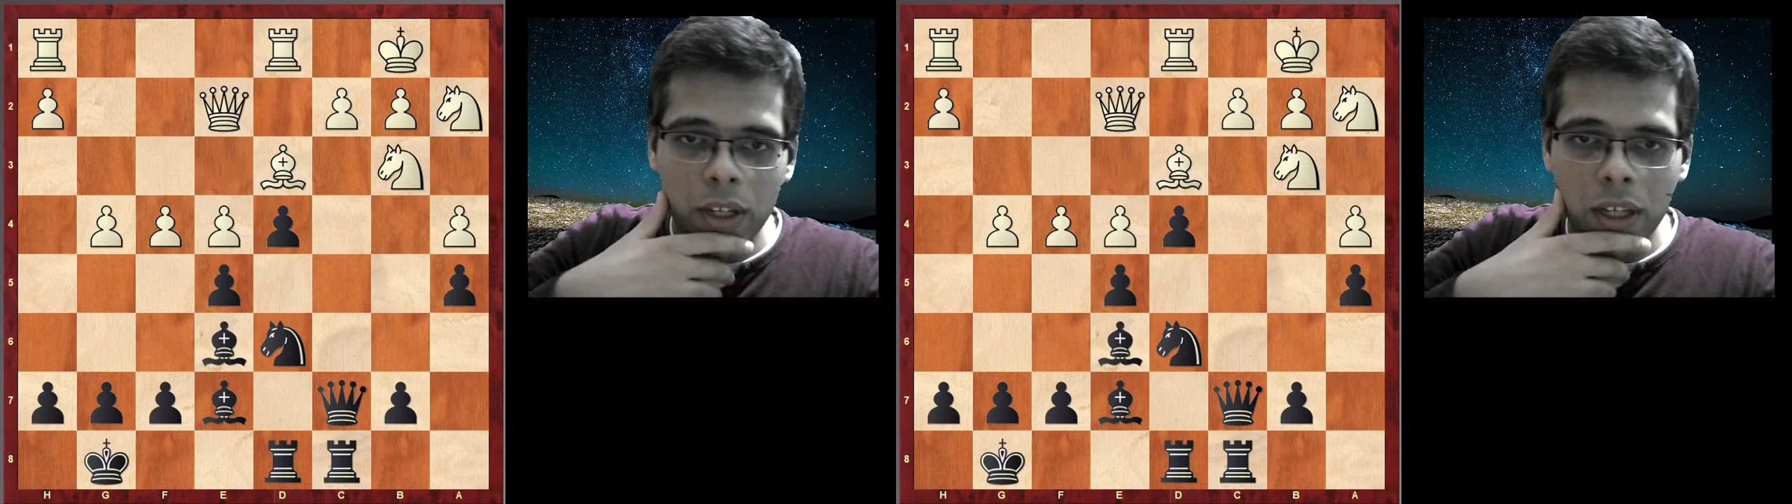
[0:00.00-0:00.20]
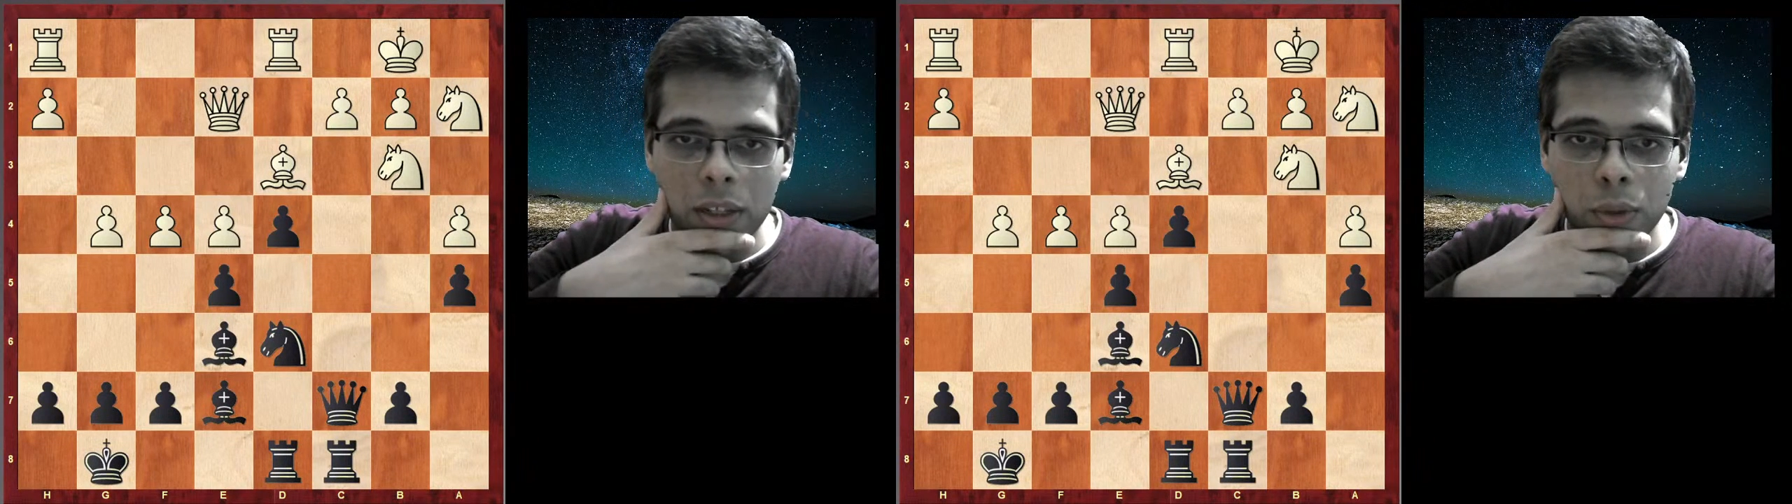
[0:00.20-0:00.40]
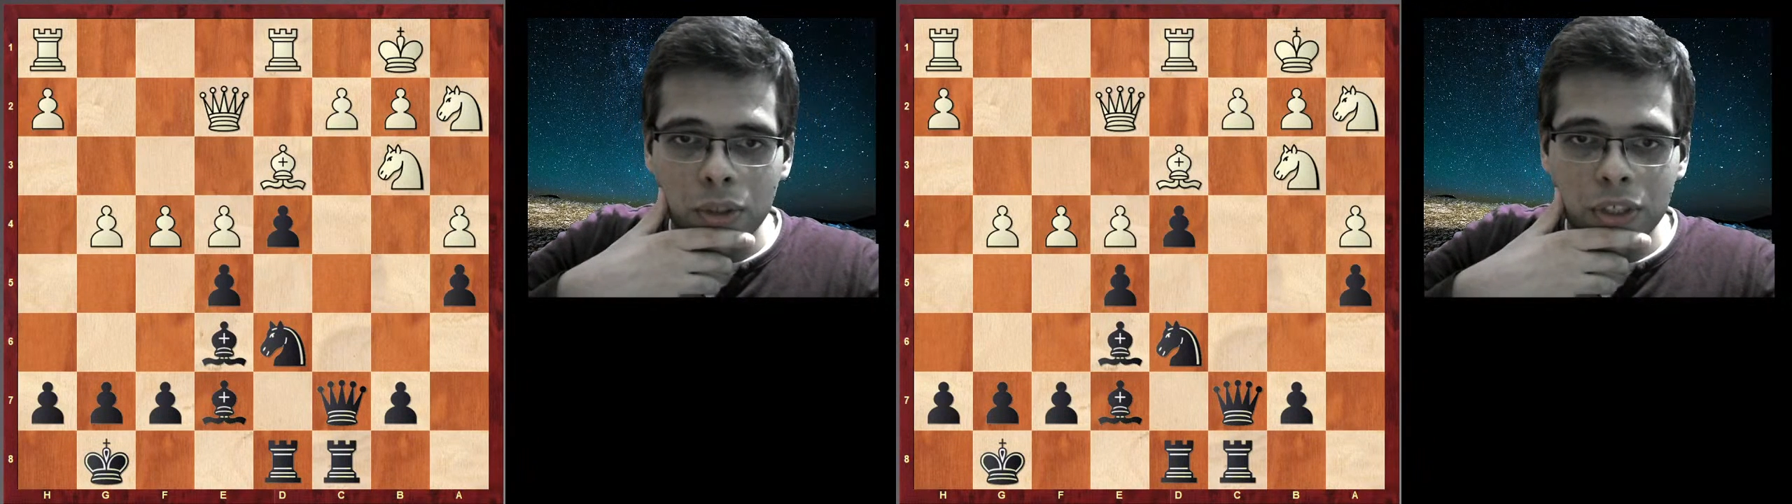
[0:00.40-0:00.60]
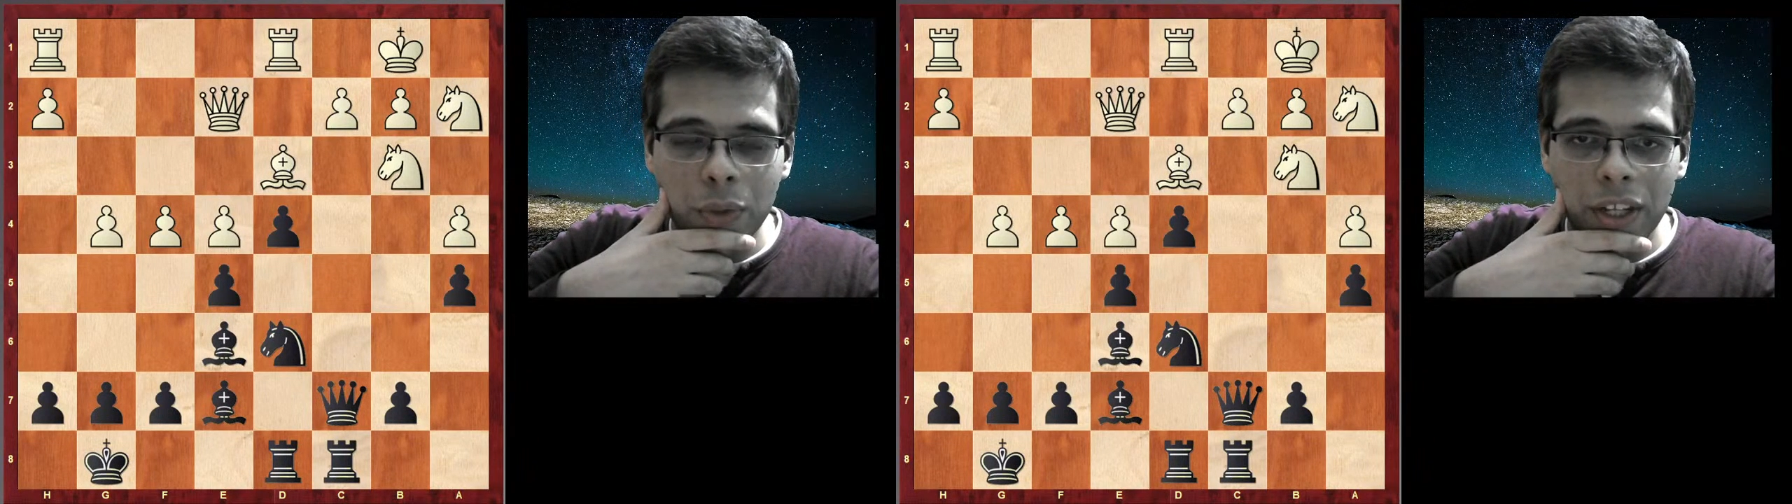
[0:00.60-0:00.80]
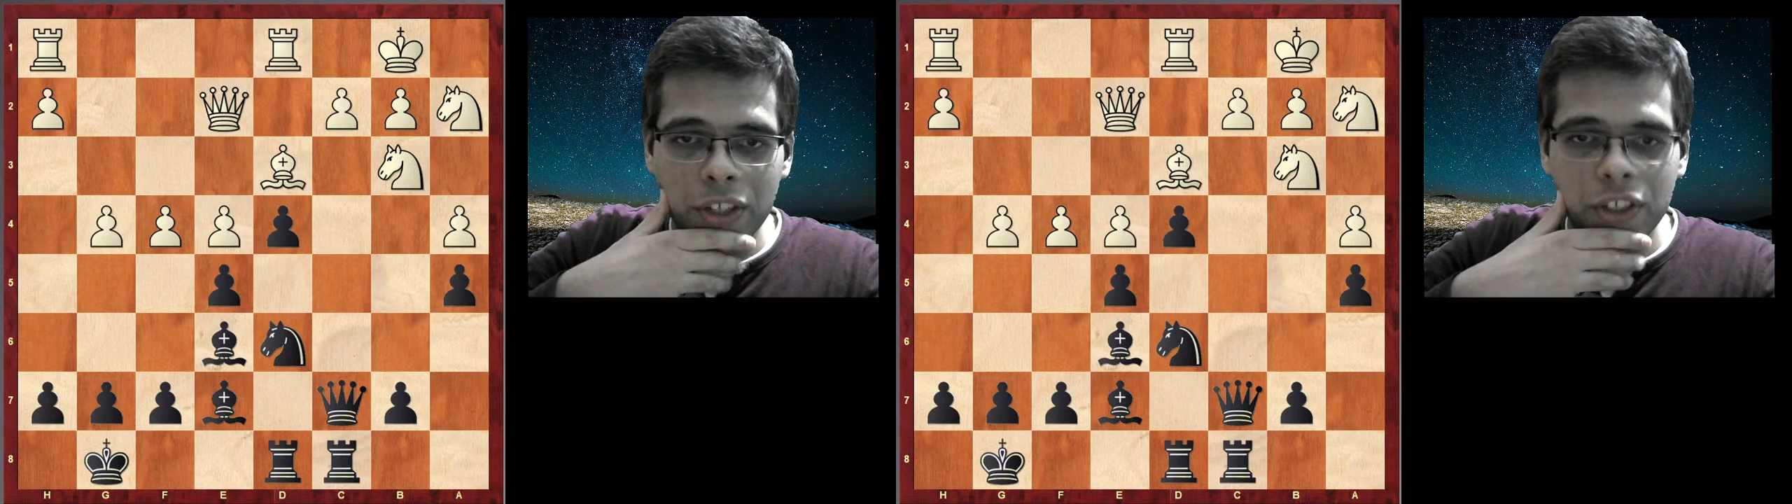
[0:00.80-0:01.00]
course
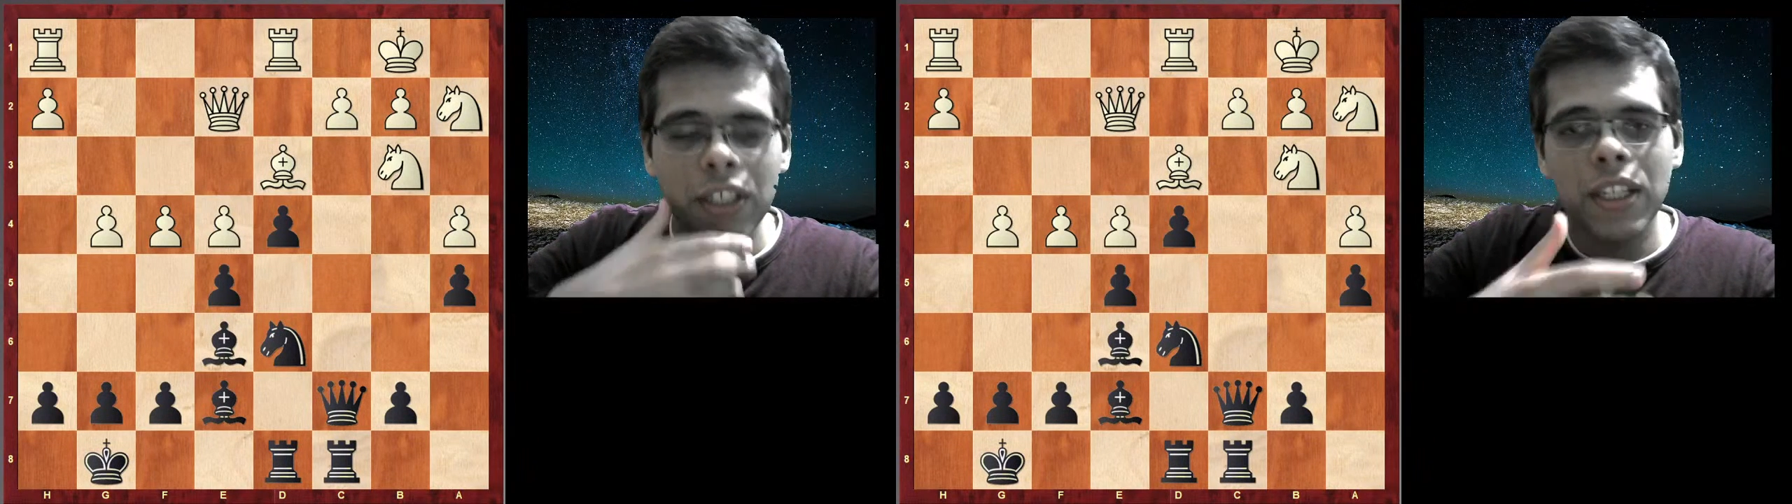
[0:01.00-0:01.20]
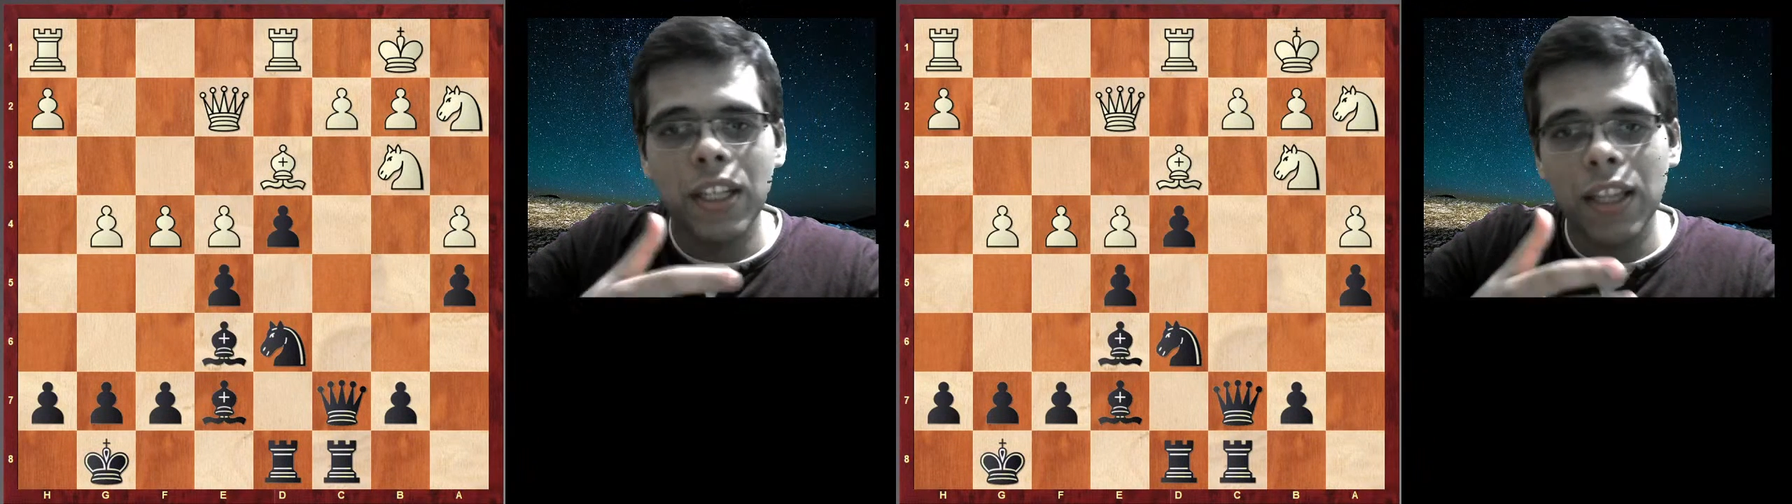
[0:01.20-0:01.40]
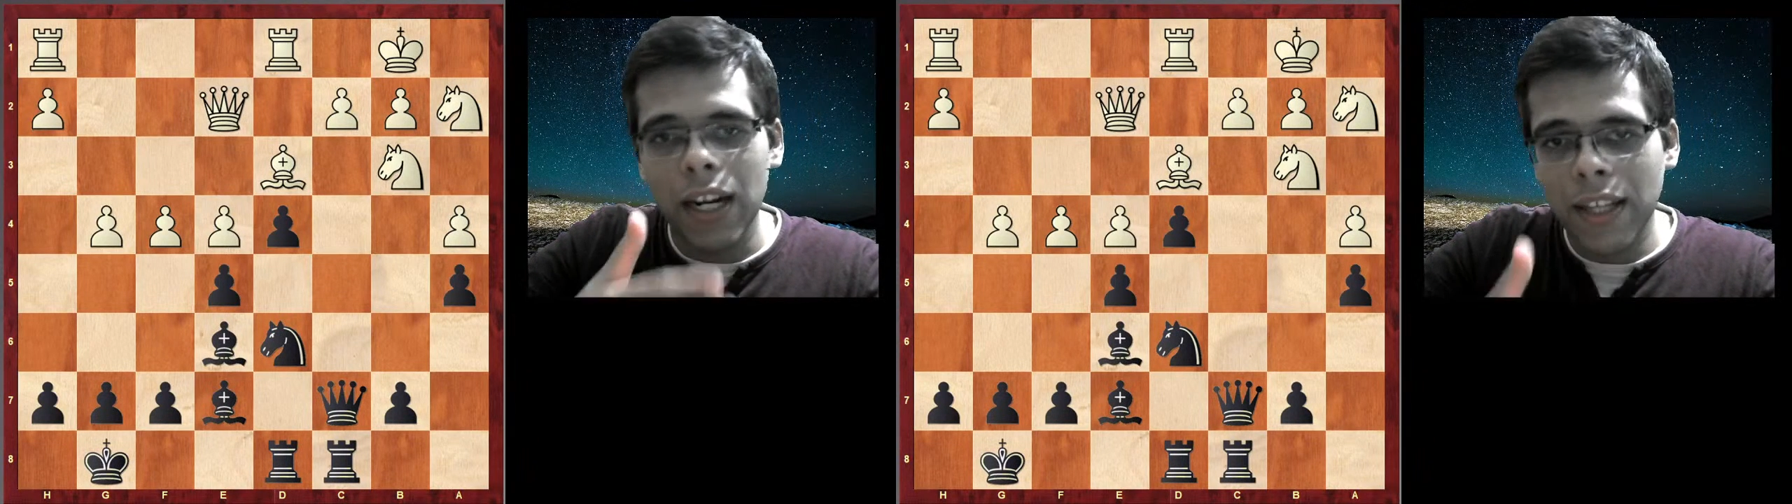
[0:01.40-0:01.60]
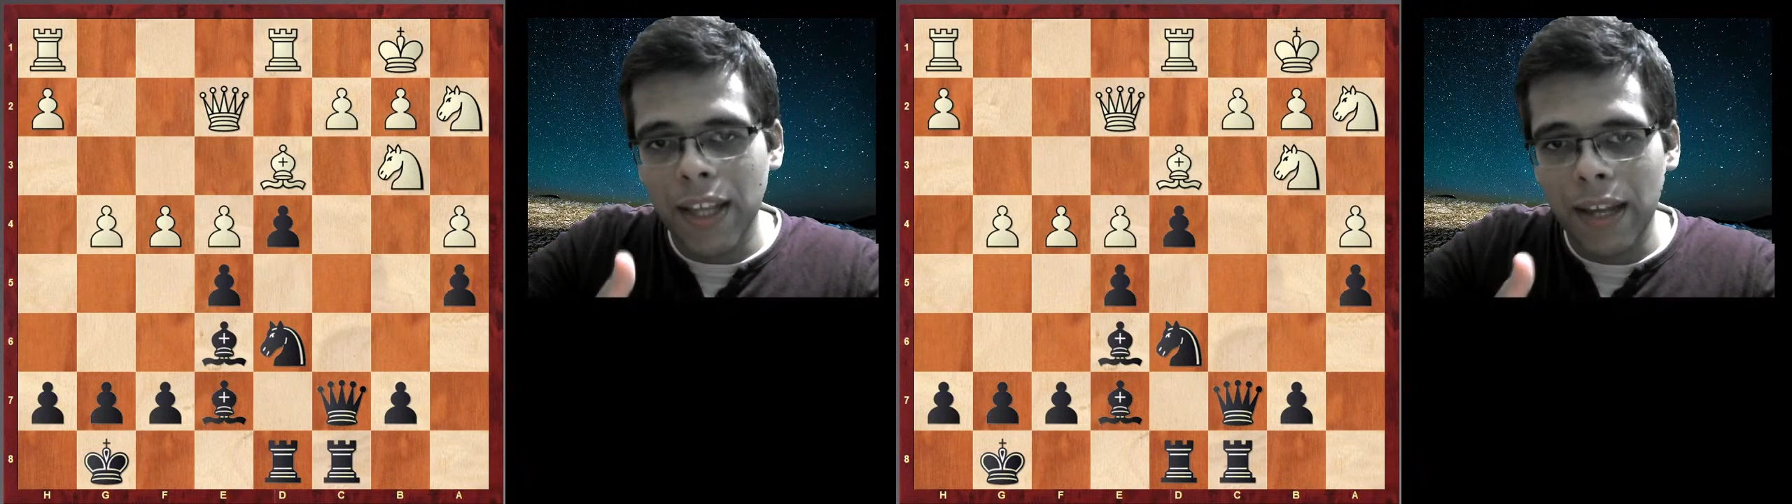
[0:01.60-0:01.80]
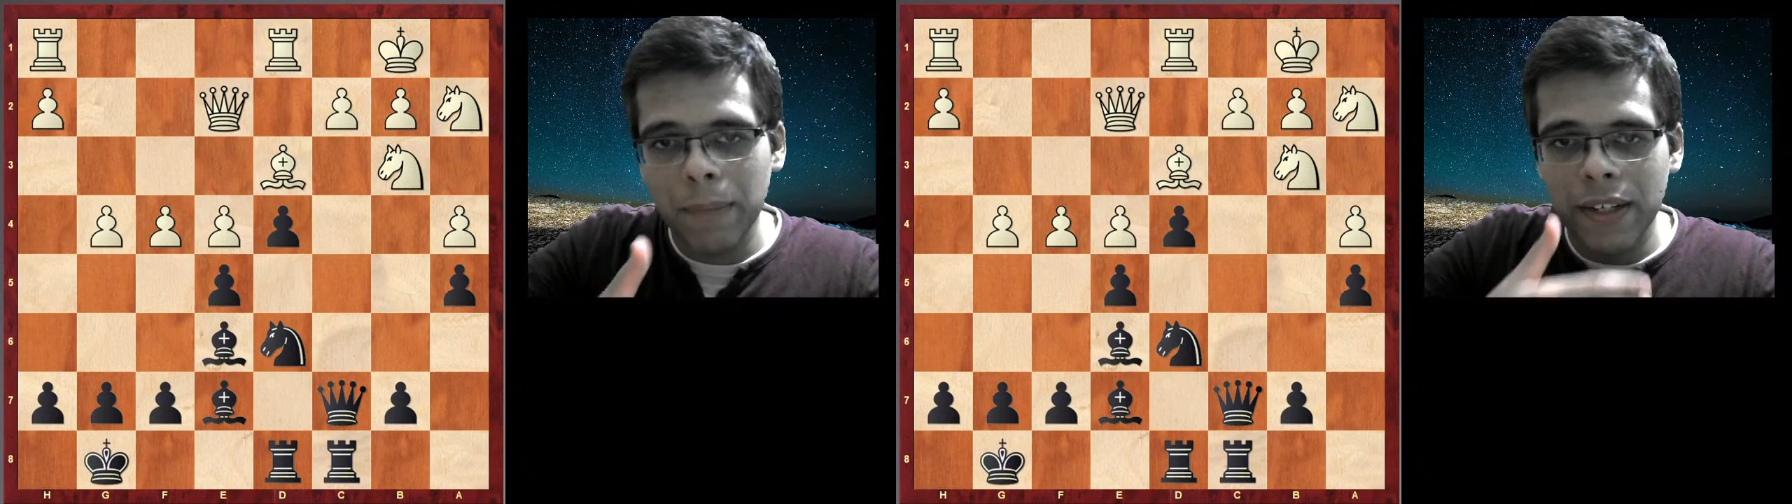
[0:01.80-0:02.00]
duration, that
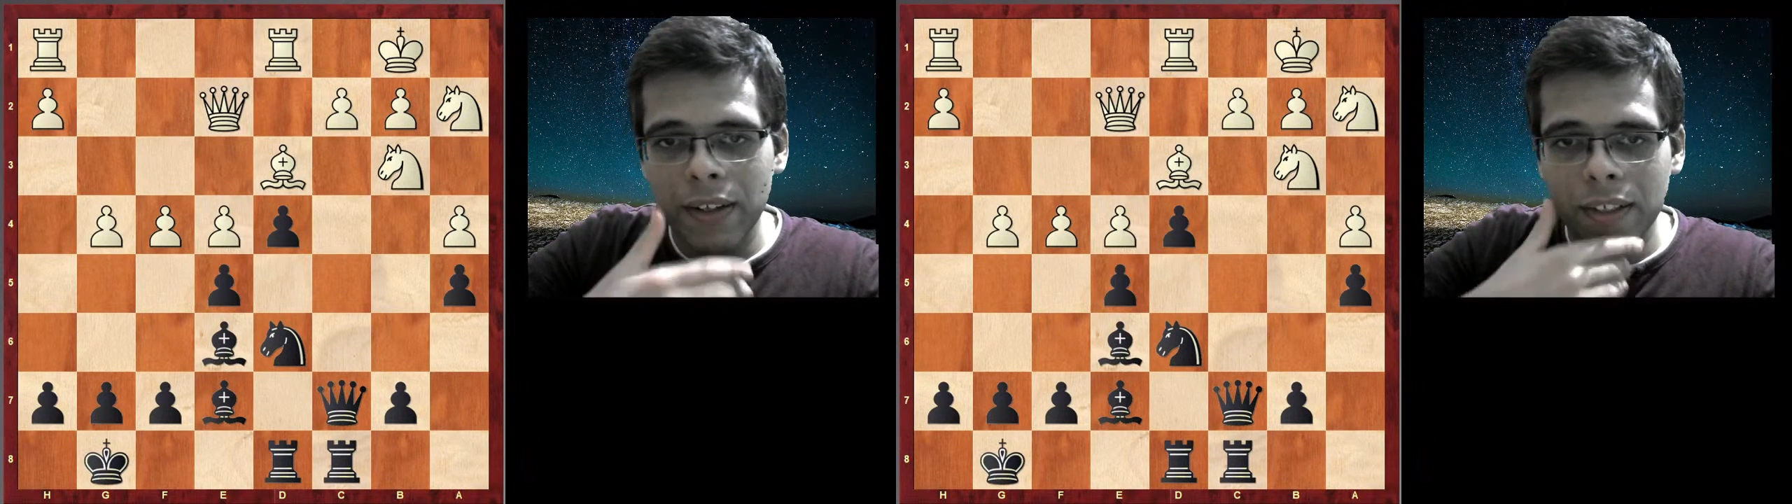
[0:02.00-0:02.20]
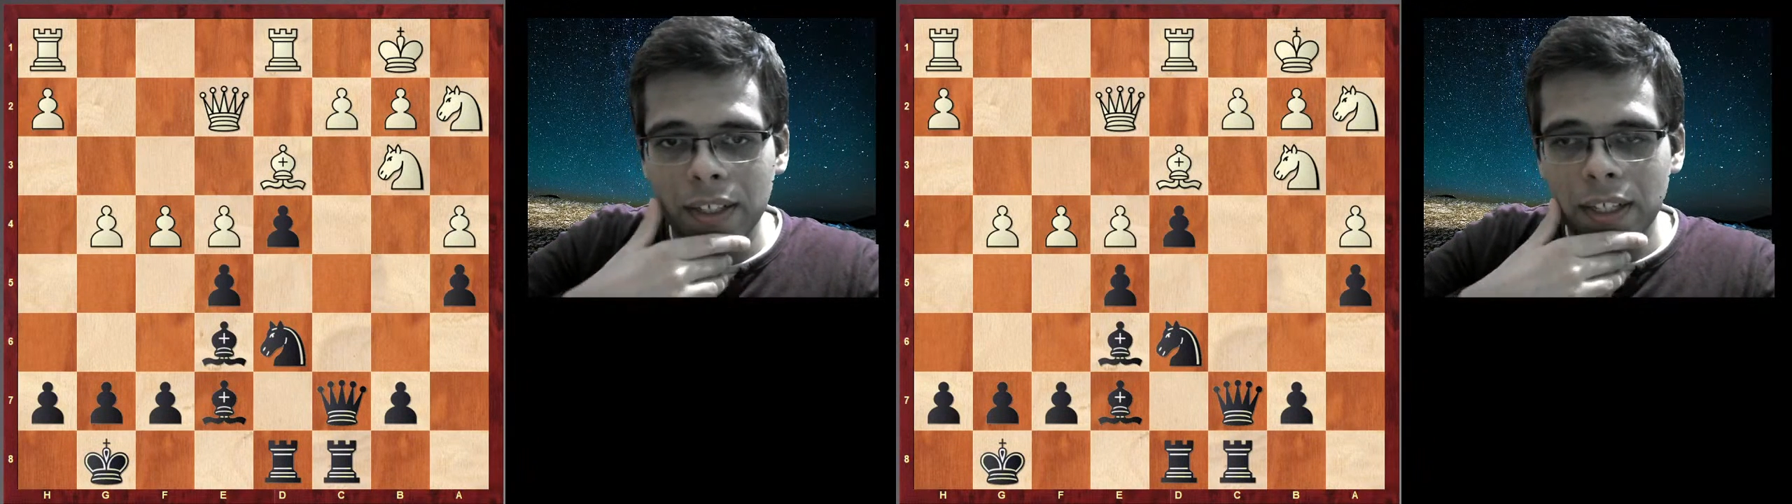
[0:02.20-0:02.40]
can be done.